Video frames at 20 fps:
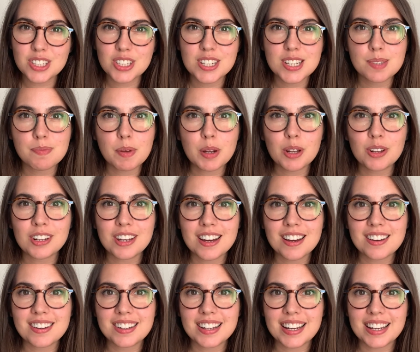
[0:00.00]
She's been on
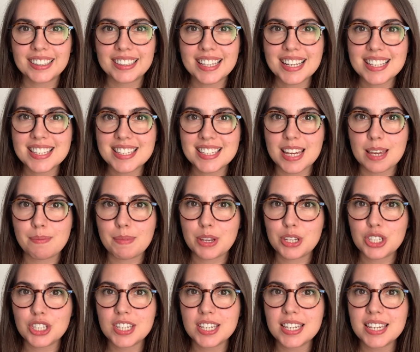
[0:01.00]
our kids team and
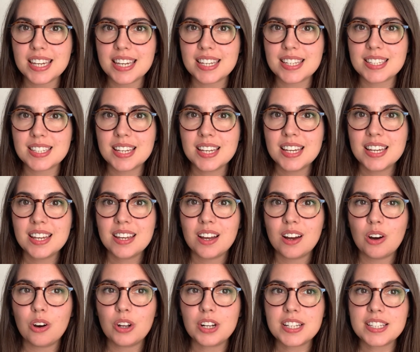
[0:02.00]
she is
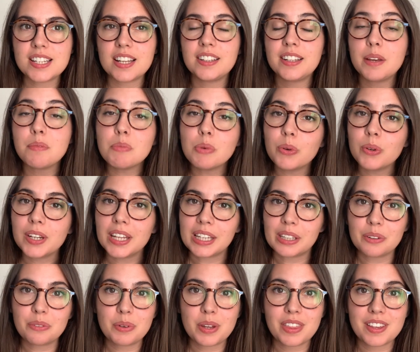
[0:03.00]
on a Sunday
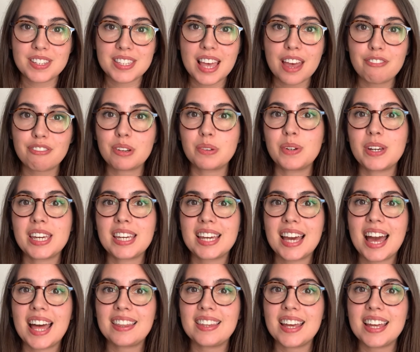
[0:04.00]
morning with us every week,
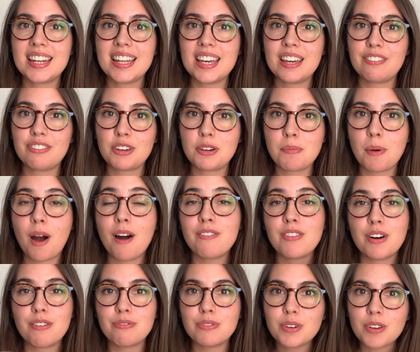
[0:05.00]
and then if you're part of
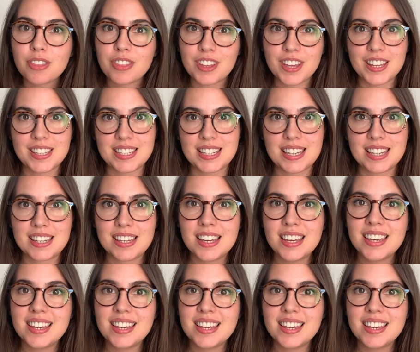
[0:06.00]
our 4:30